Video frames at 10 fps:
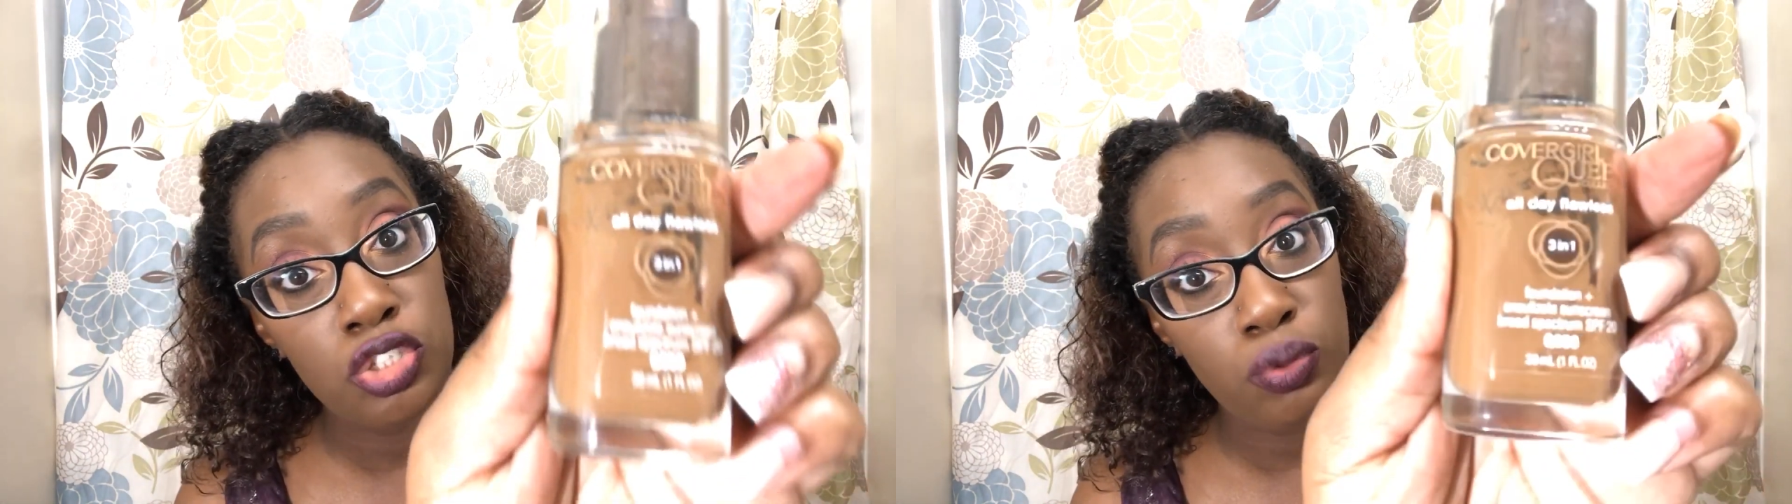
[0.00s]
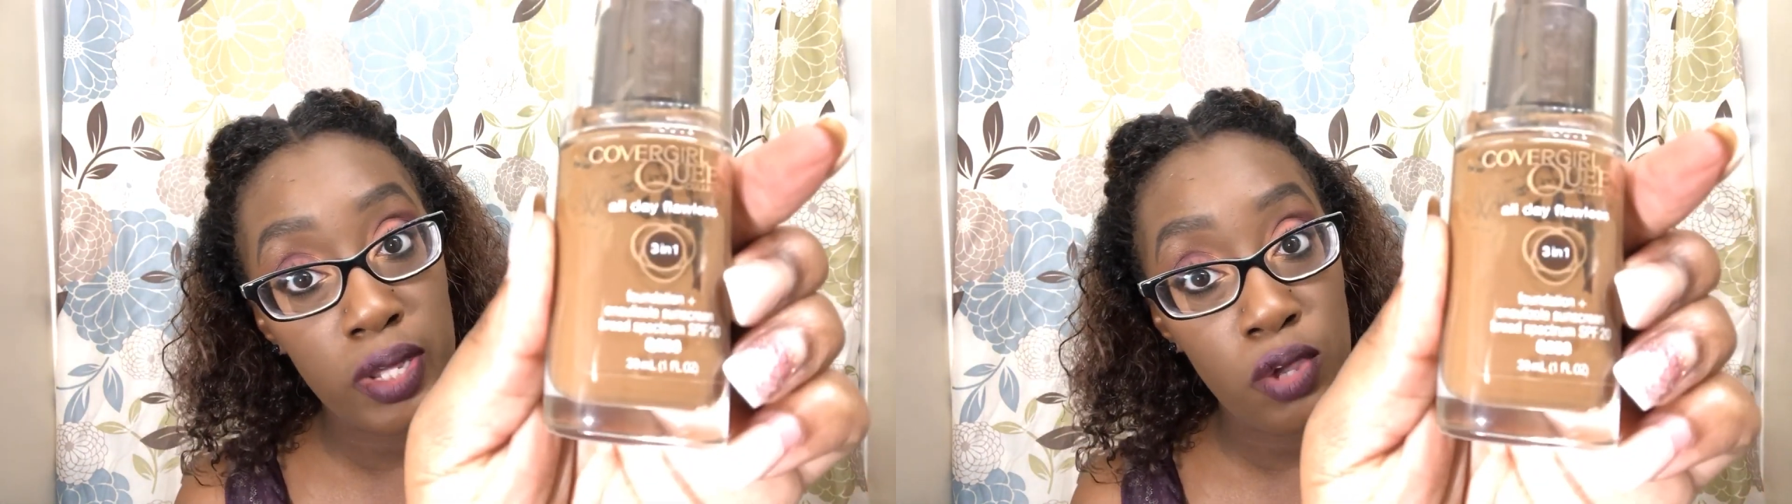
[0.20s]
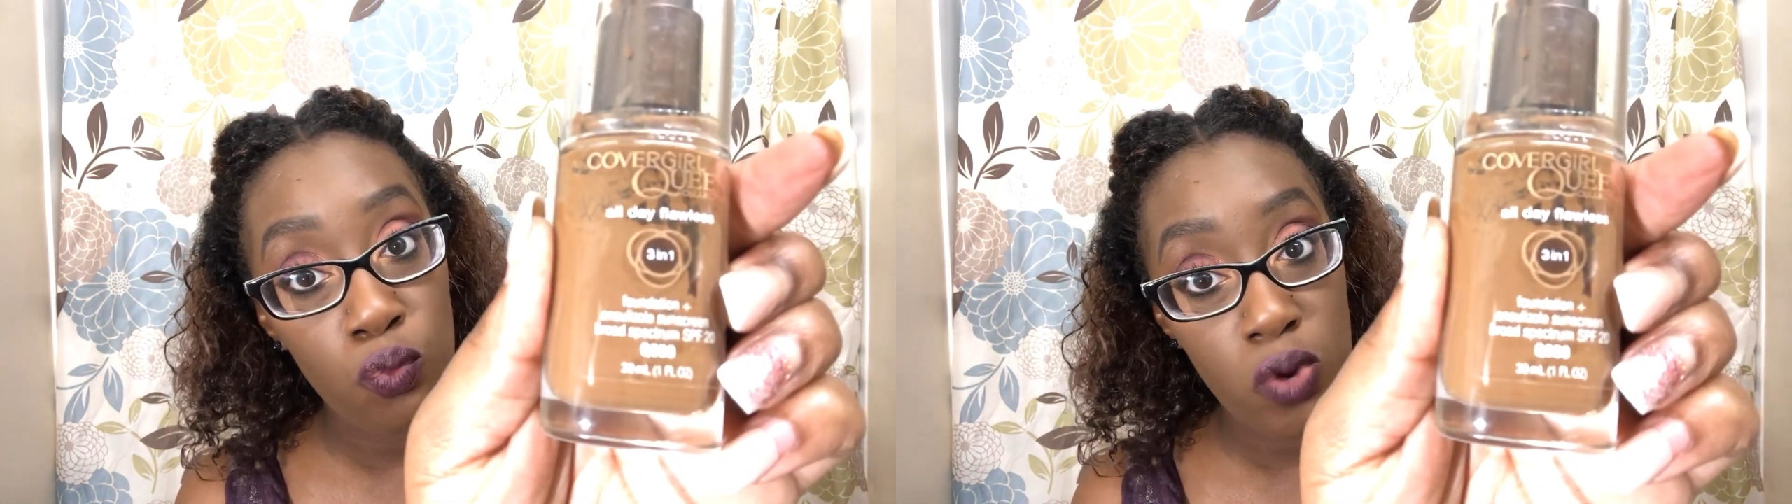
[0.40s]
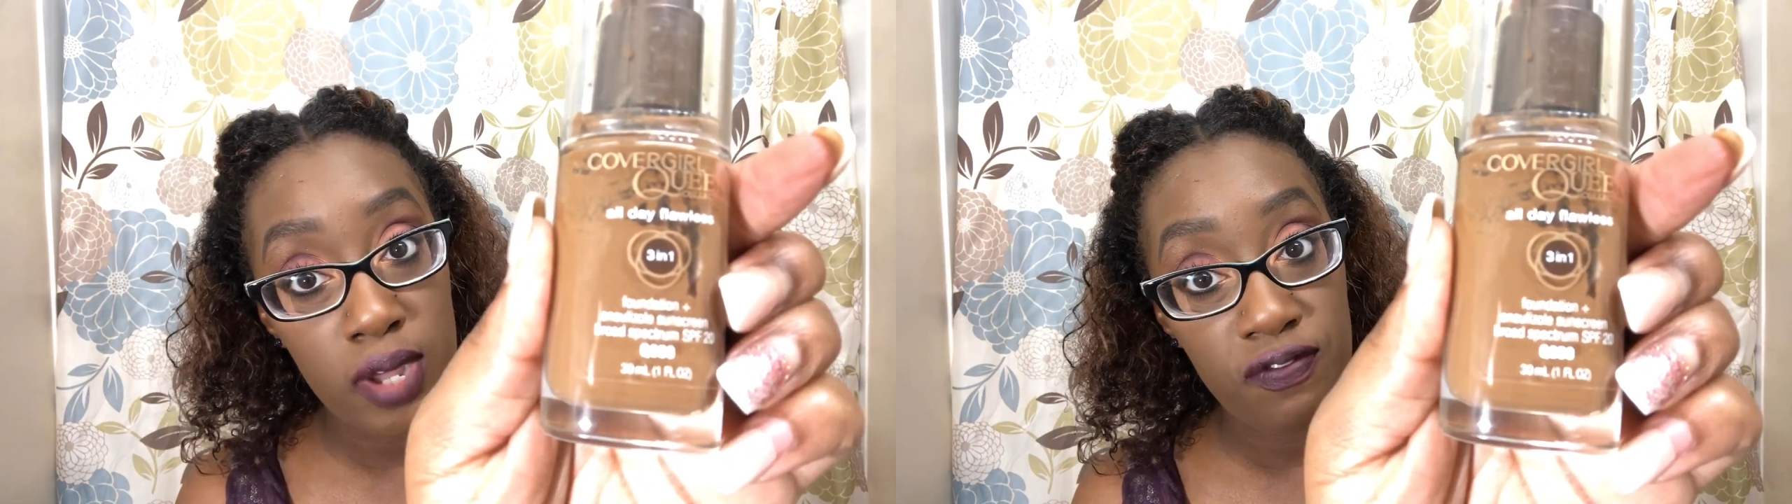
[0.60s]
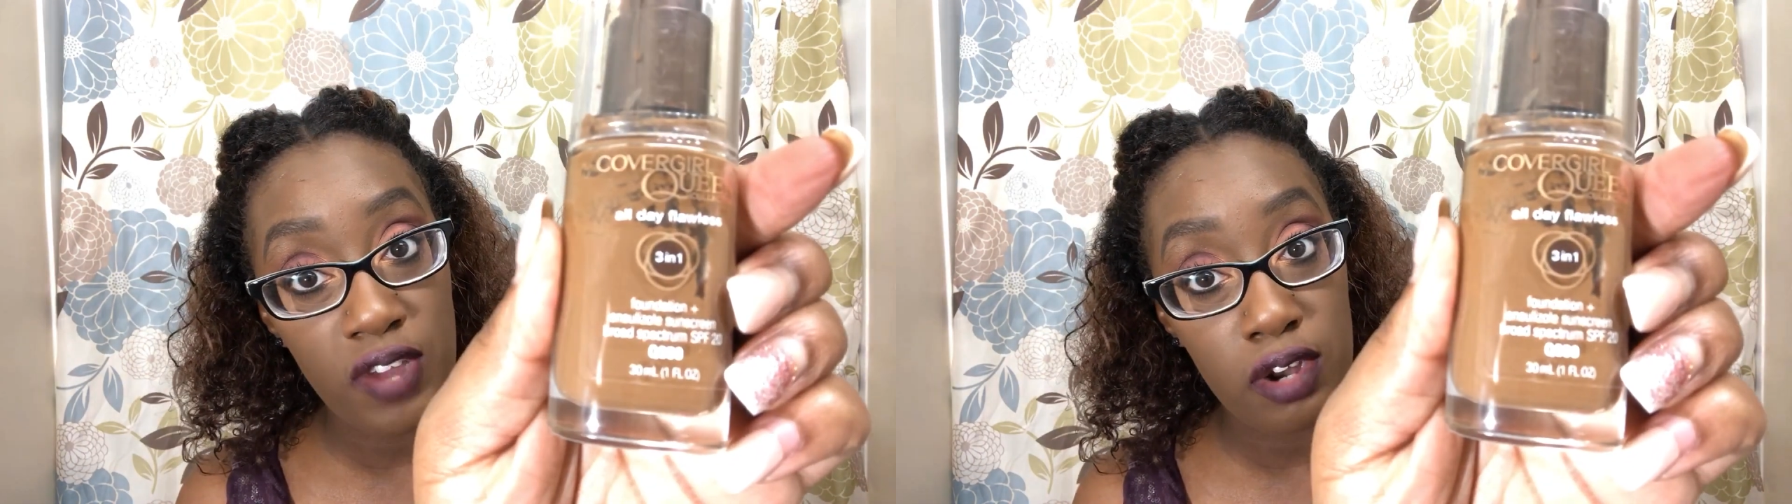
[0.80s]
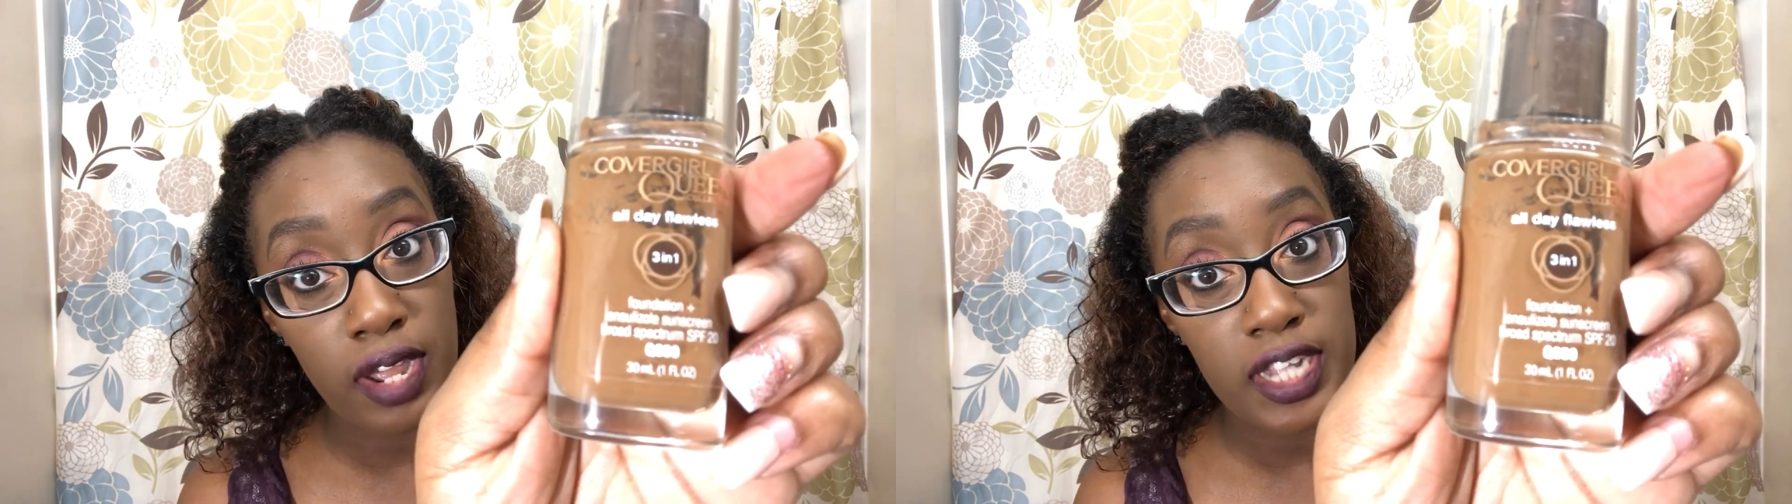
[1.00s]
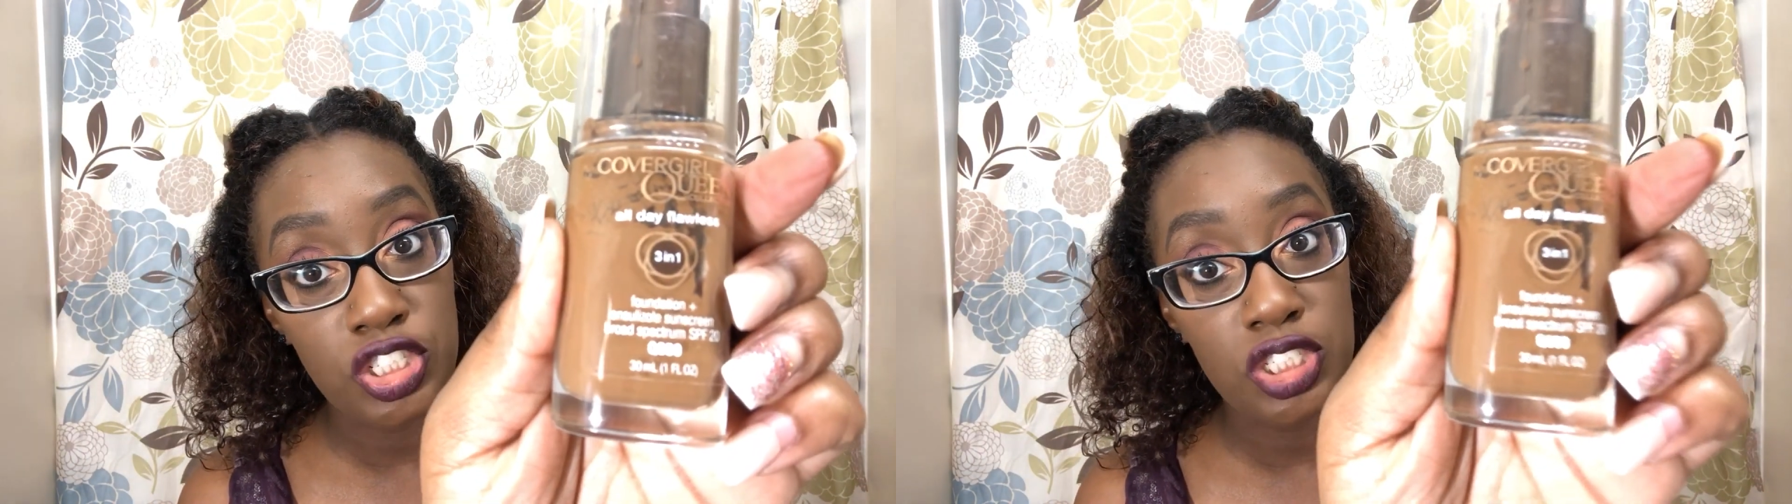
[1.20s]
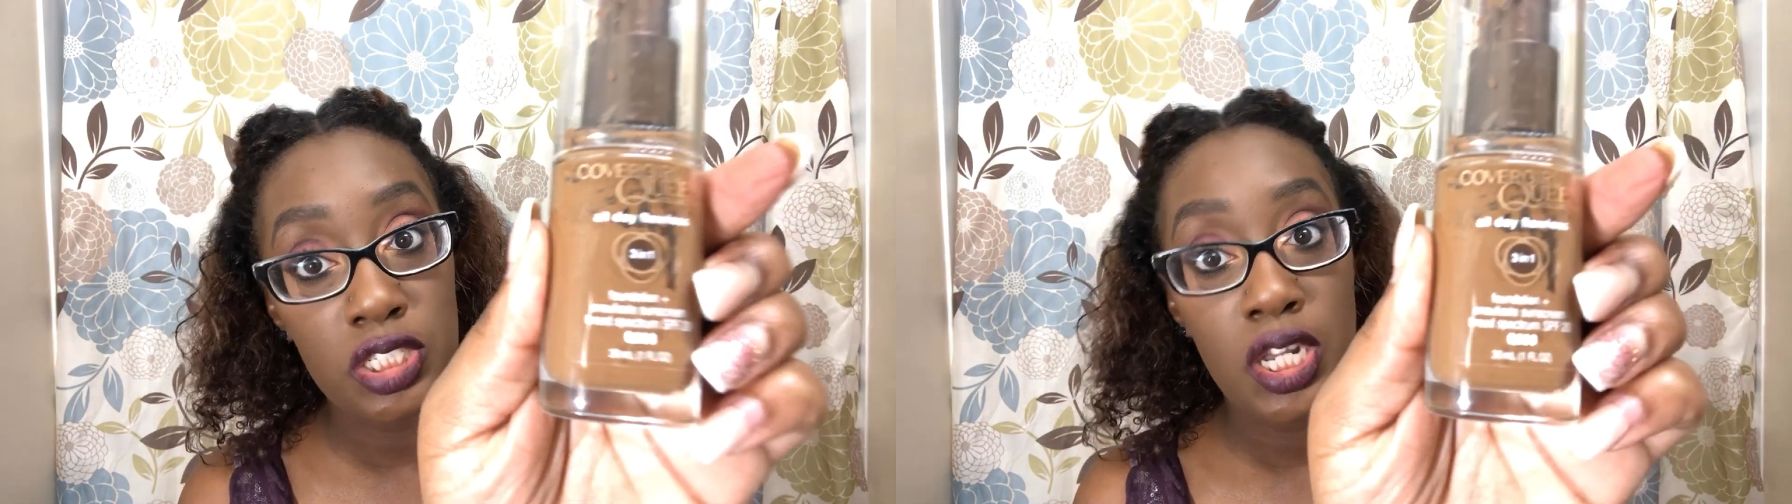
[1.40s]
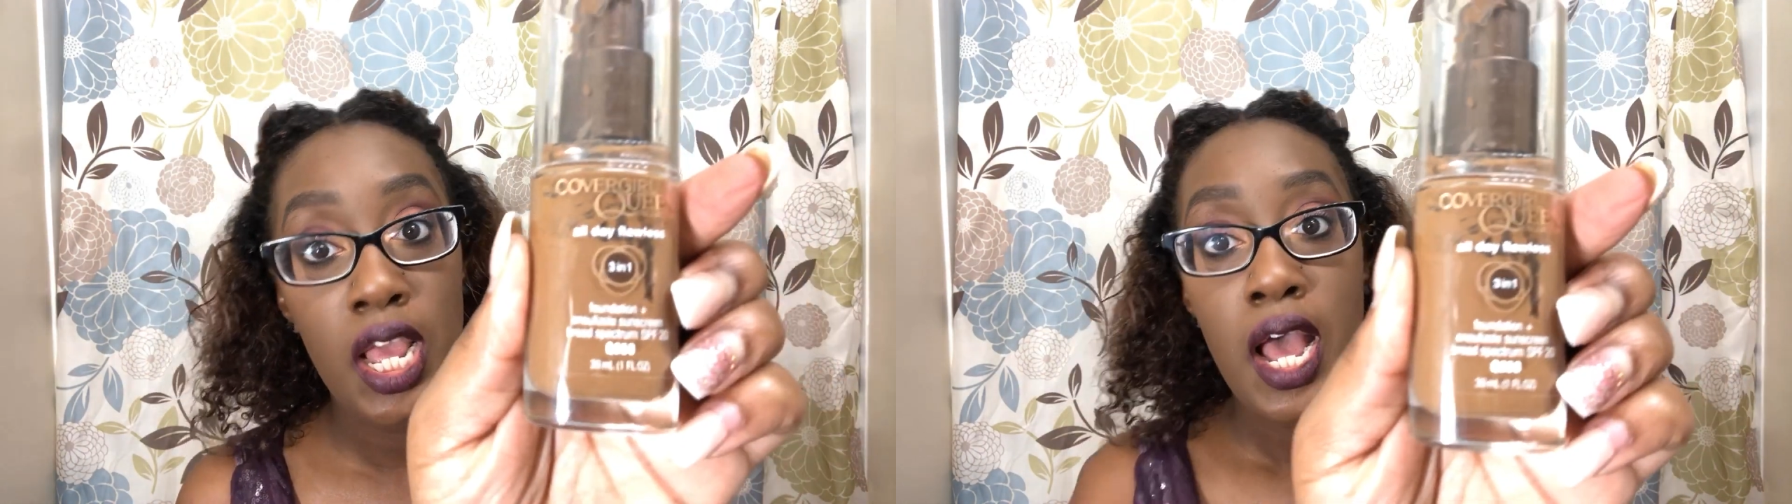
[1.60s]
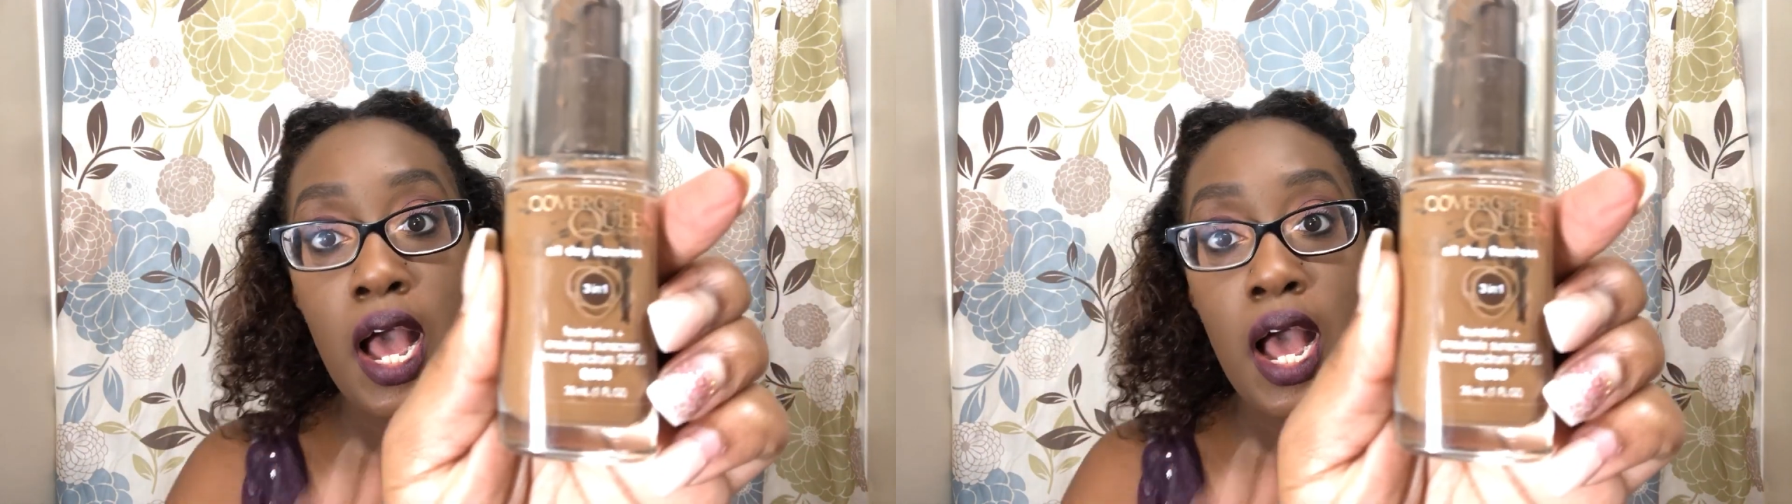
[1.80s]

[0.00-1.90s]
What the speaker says: 3-in-1 foundation.